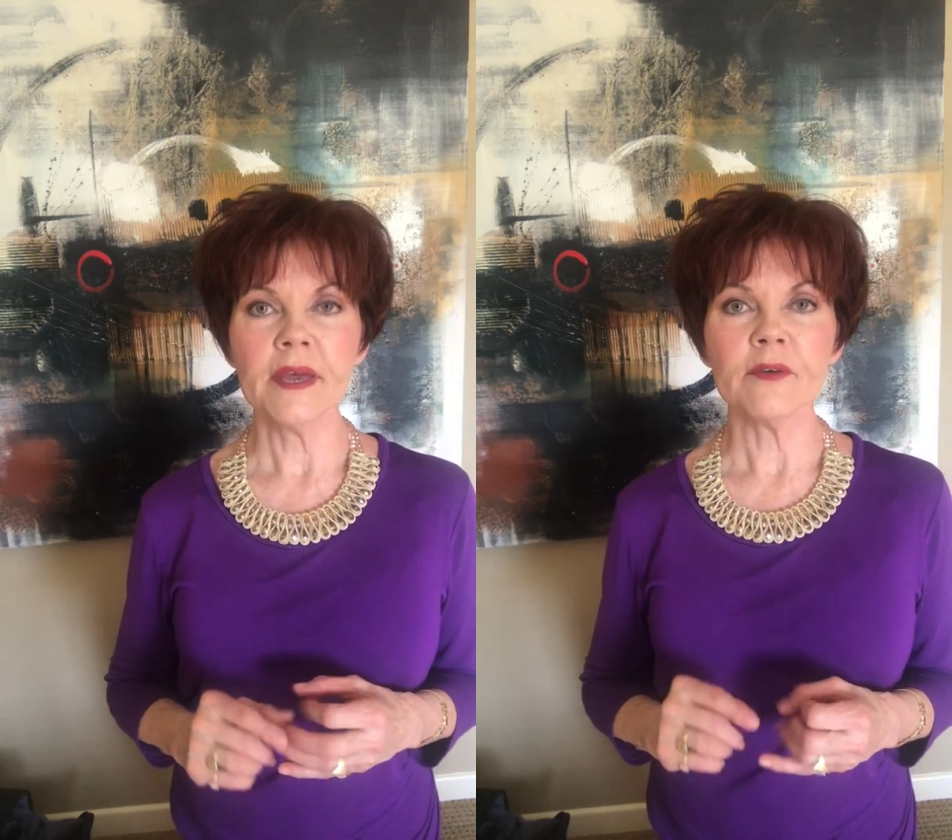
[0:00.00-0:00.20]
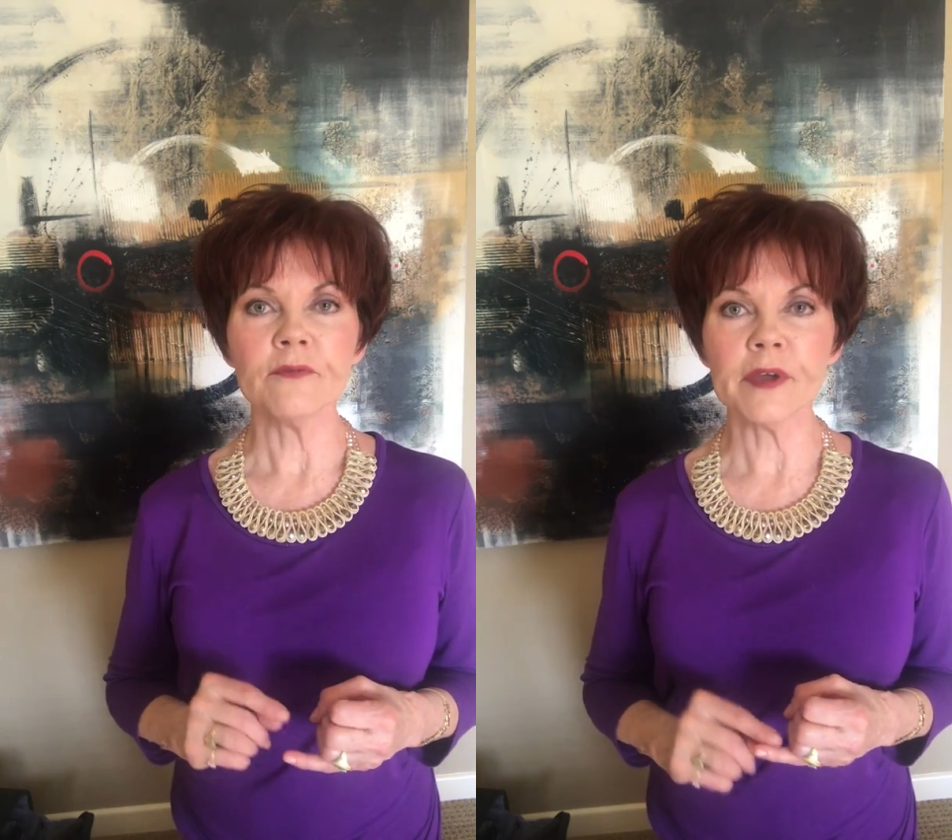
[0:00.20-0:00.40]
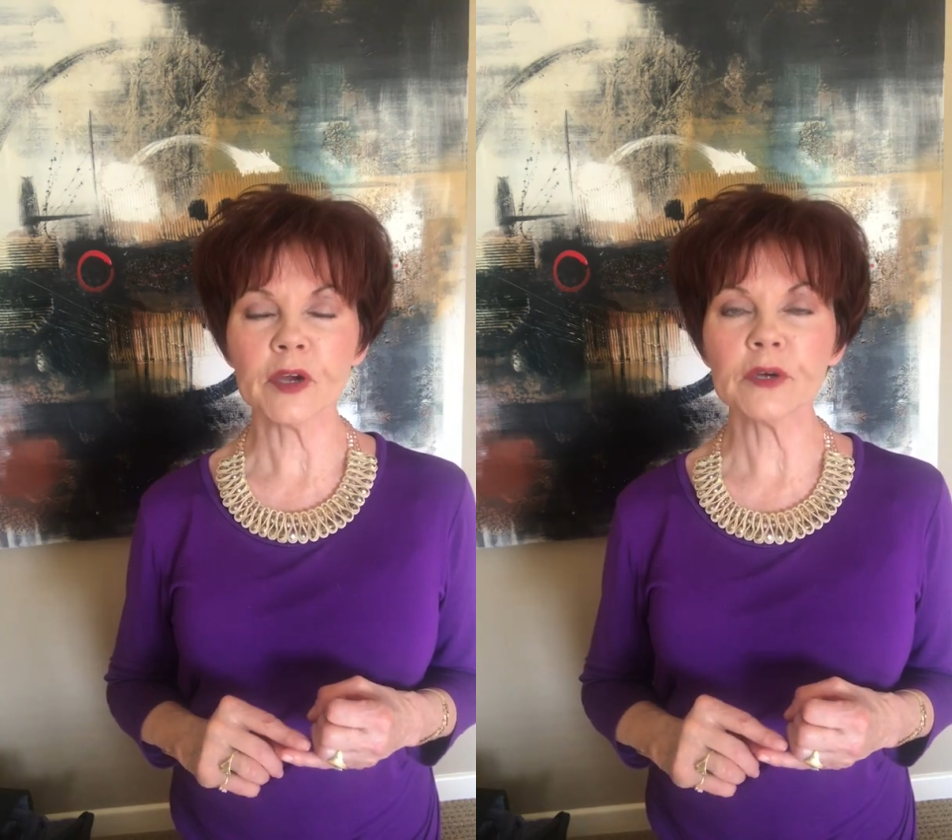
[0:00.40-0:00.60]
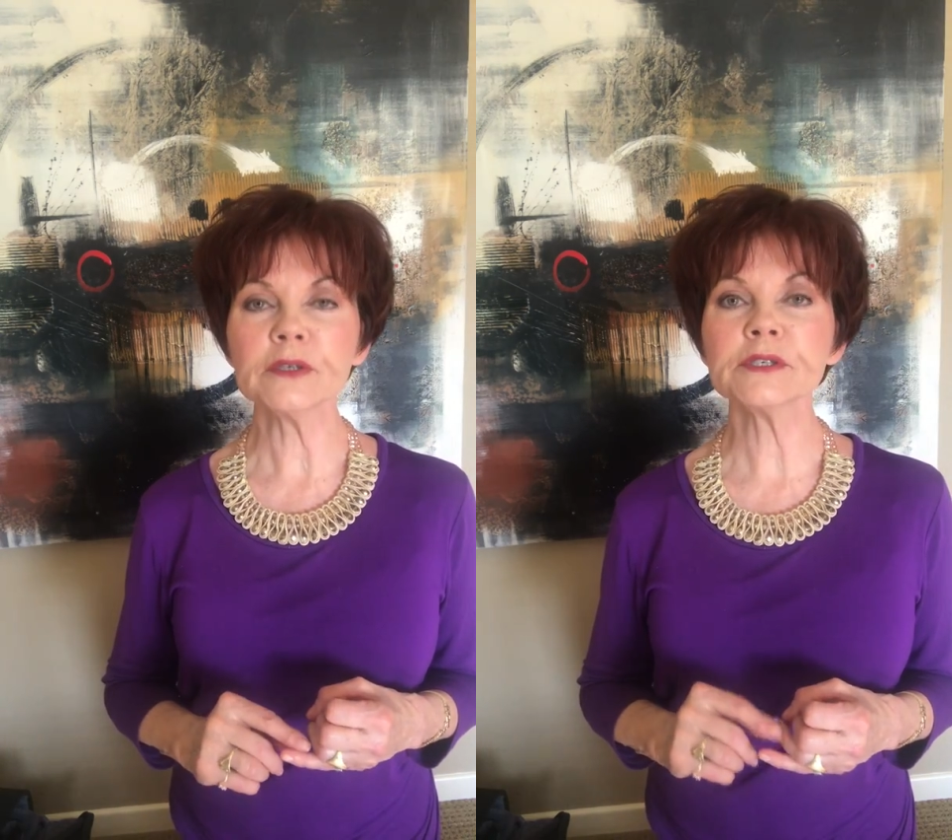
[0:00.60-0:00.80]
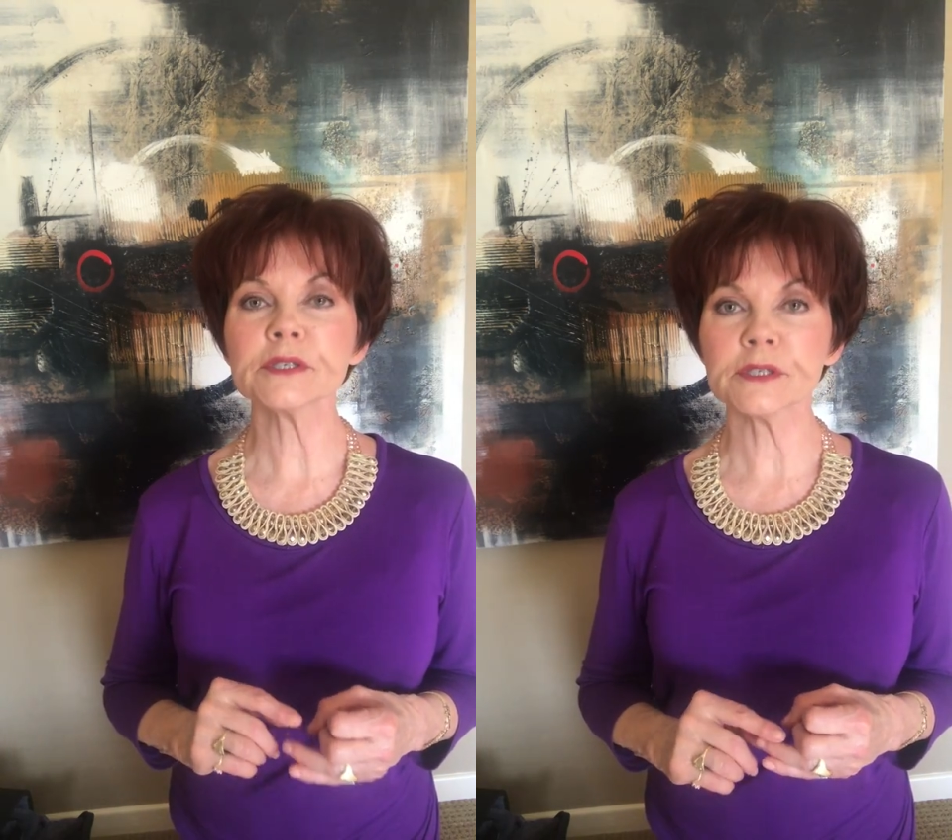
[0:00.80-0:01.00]

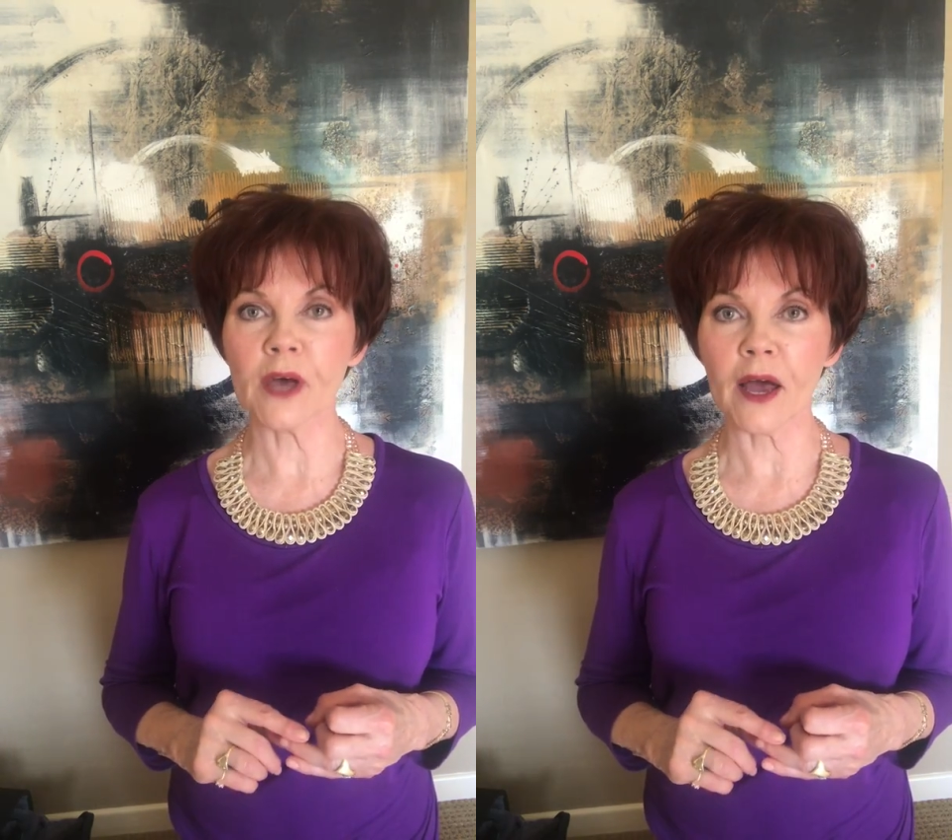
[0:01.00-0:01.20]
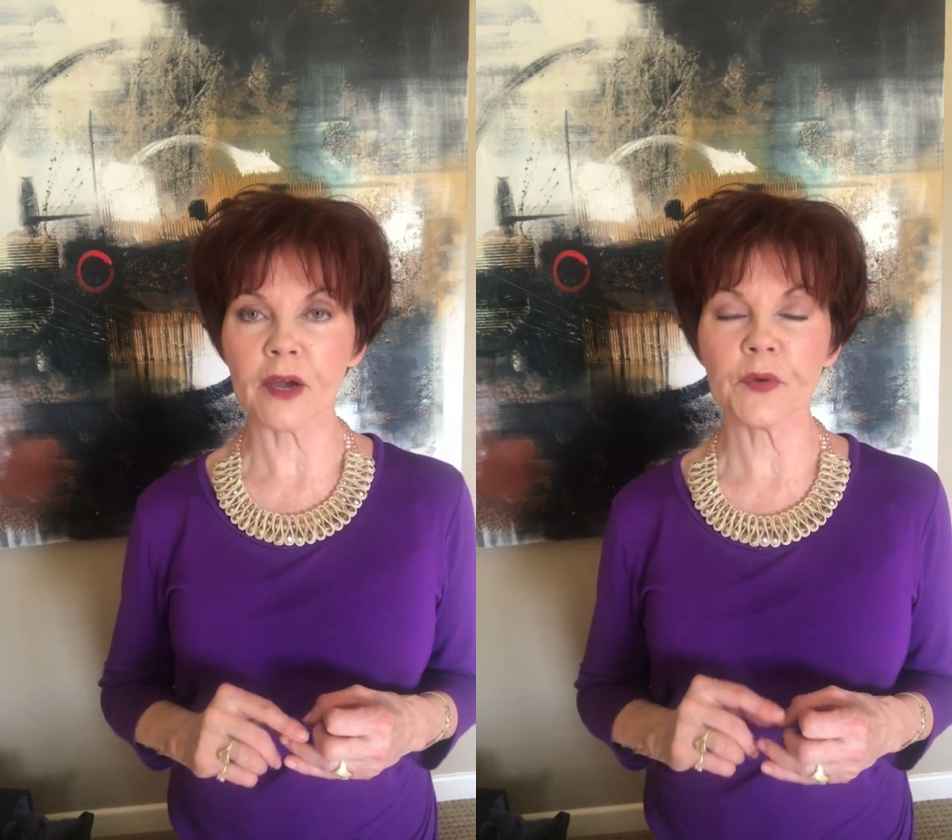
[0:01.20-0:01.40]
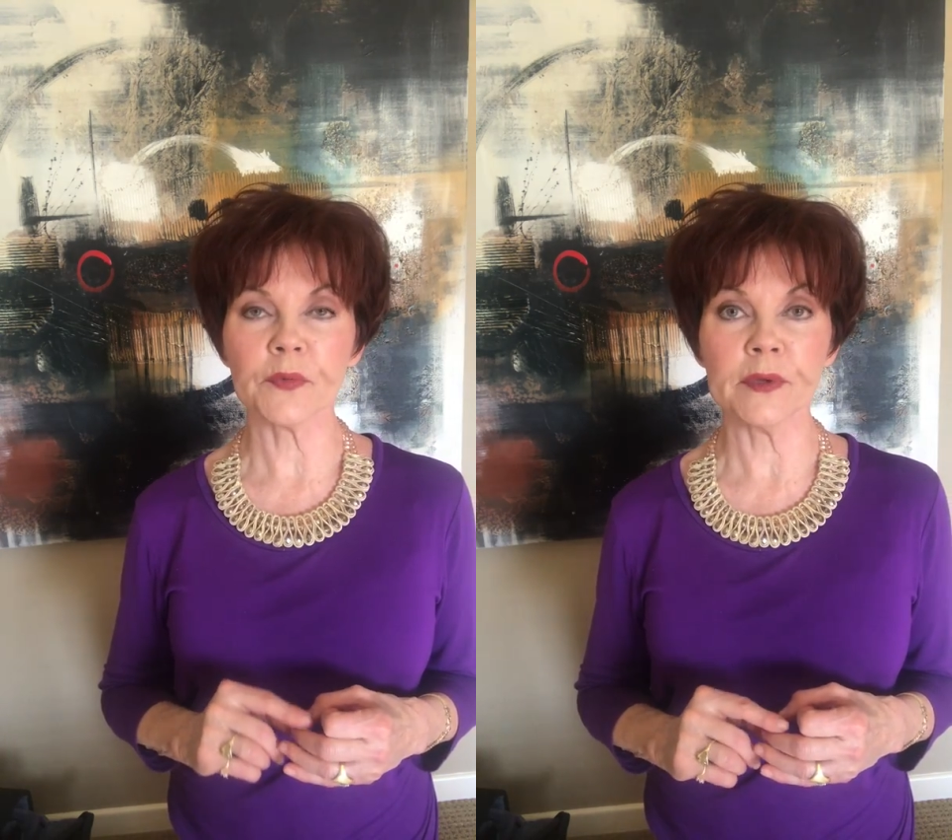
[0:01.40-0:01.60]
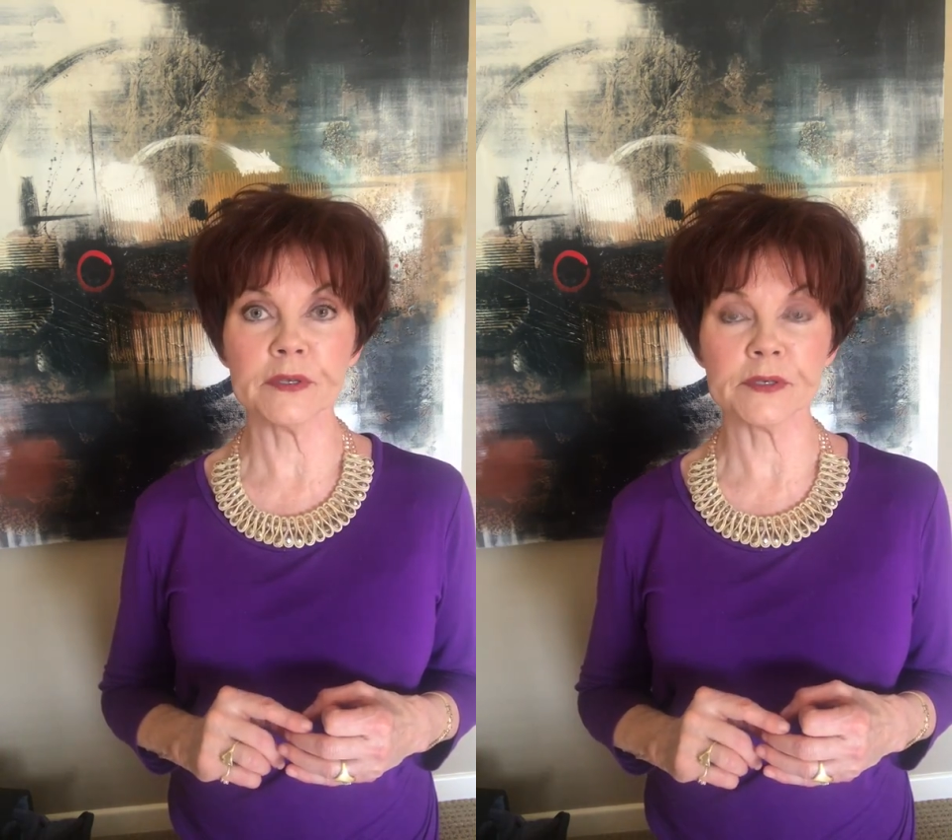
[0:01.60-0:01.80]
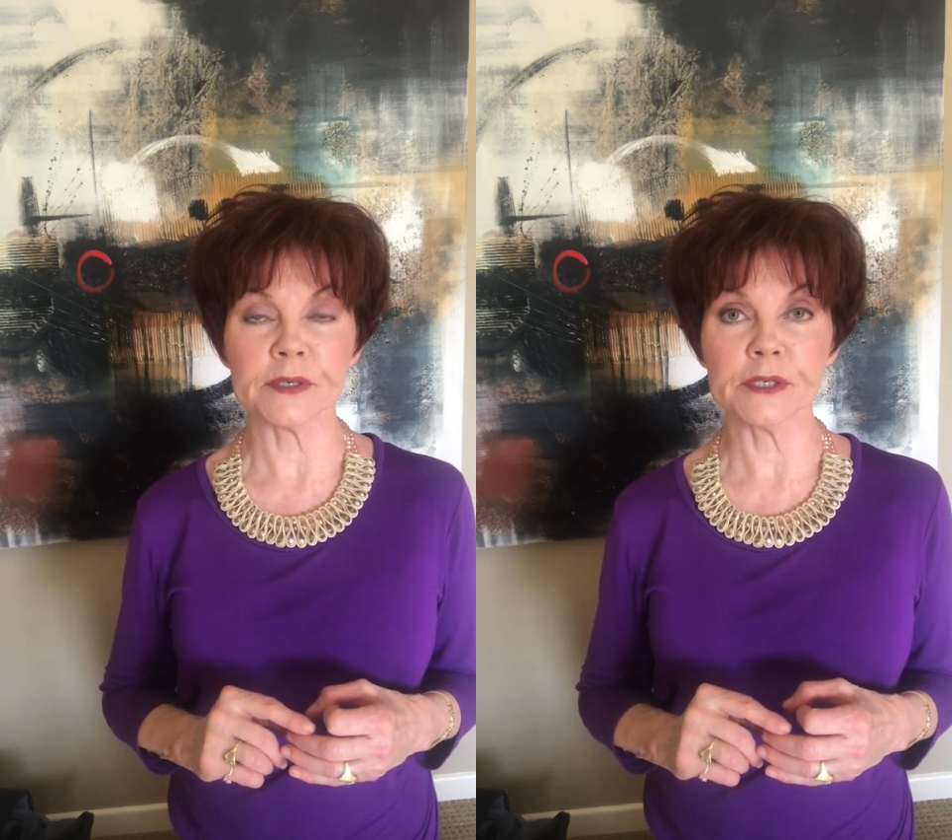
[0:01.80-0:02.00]
Vickers Stock
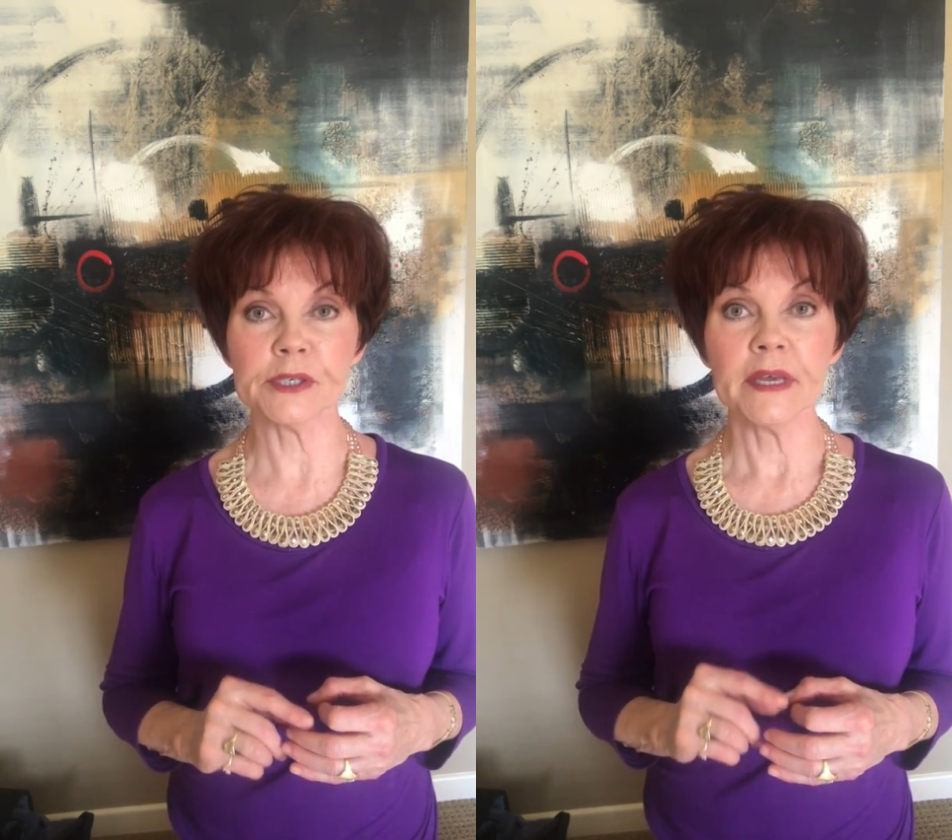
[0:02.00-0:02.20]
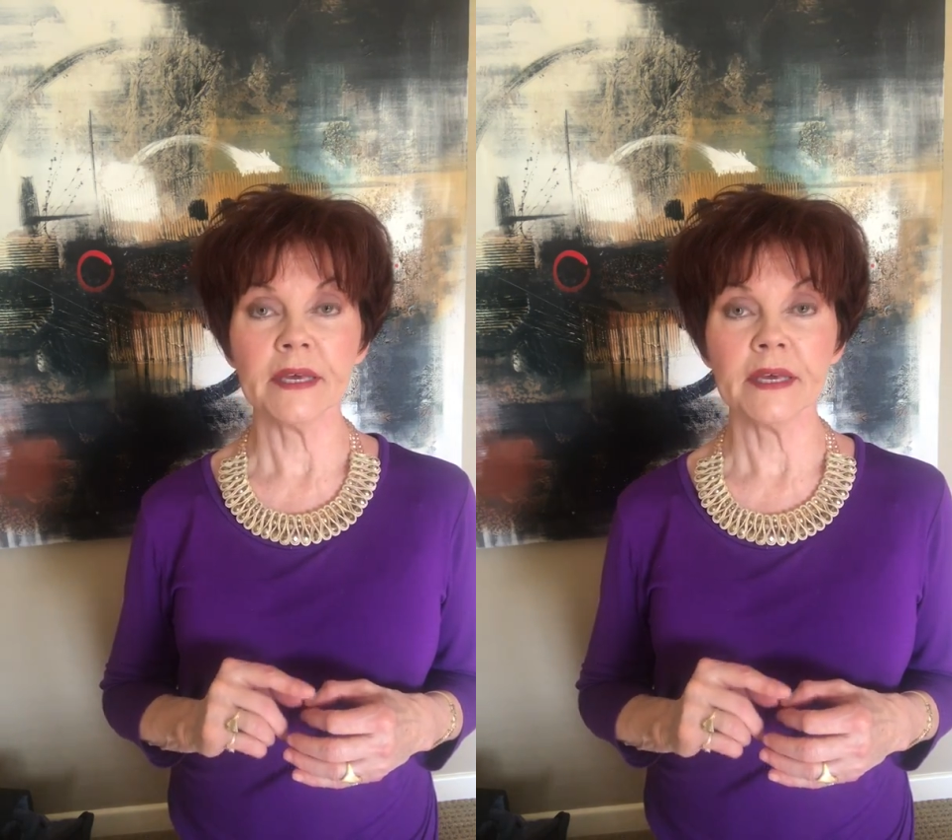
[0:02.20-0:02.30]
Research